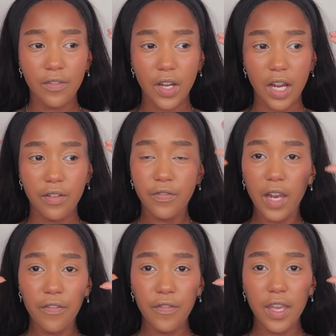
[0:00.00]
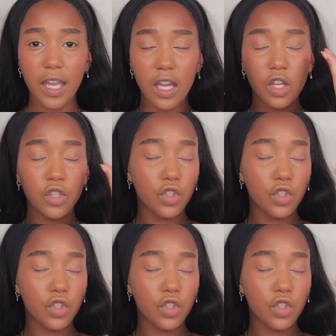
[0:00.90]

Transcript: very fluffy,